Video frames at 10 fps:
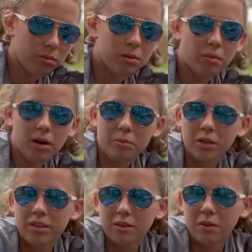be a mom
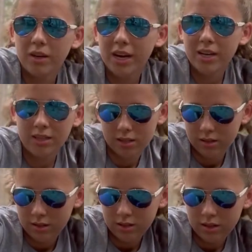pretty soon, guys.
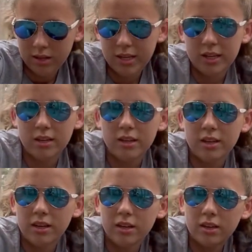
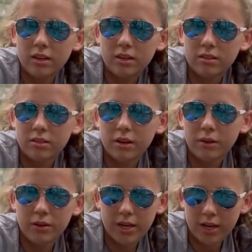So
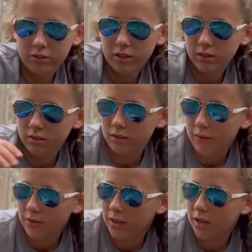yeah, she's
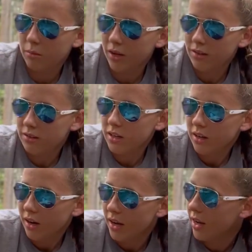definitely getting bred this
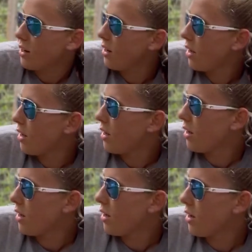year, and
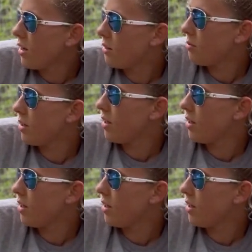it's pretty